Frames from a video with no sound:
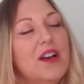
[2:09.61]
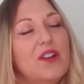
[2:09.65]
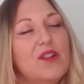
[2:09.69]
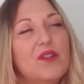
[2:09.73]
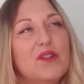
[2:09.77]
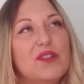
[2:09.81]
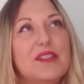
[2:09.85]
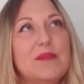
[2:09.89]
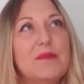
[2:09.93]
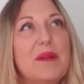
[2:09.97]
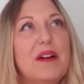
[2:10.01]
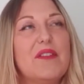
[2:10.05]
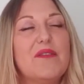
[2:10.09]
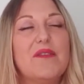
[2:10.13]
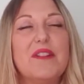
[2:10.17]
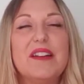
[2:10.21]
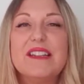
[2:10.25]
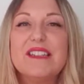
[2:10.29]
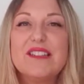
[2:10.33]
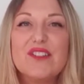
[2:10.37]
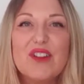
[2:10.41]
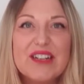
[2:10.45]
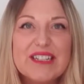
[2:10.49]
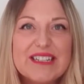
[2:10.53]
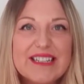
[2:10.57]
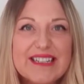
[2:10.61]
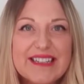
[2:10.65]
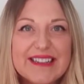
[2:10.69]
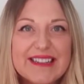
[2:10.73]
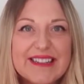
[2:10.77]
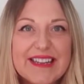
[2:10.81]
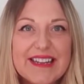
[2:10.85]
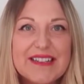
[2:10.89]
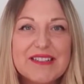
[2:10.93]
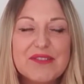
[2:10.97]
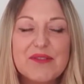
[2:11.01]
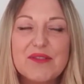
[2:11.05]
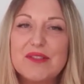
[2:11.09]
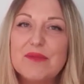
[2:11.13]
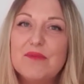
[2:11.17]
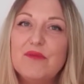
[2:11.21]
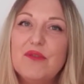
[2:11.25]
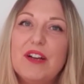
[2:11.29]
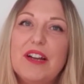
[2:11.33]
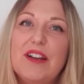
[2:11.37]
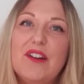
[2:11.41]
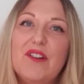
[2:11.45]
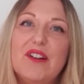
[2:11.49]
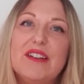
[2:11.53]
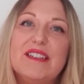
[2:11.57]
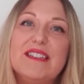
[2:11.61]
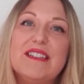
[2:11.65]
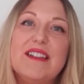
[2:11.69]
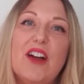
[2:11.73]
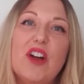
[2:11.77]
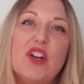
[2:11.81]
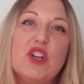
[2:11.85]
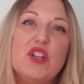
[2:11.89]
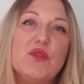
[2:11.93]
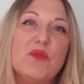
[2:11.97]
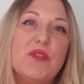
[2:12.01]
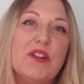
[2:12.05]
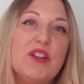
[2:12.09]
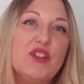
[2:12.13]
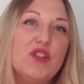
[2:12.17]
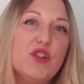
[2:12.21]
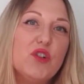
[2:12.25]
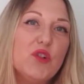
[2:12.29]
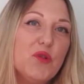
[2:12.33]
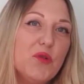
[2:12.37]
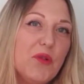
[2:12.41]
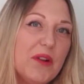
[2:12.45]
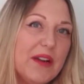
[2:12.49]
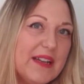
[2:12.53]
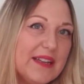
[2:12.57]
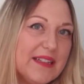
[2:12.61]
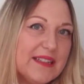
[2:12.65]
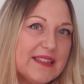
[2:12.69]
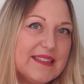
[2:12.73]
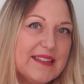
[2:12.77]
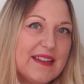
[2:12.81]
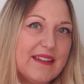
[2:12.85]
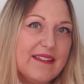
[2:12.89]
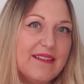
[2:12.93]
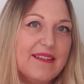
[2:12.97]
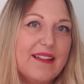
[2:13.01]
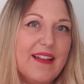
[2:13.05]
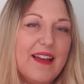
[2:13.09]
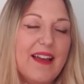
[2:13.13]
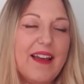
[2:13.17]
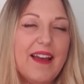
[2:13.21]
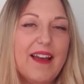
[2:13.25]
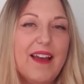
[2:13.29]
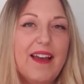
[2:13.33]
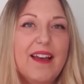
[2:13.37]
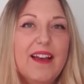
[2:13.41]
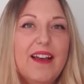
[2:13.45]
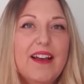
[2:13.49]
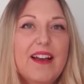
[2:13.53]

Got some other exciting things, got some really nice luxury treats in there,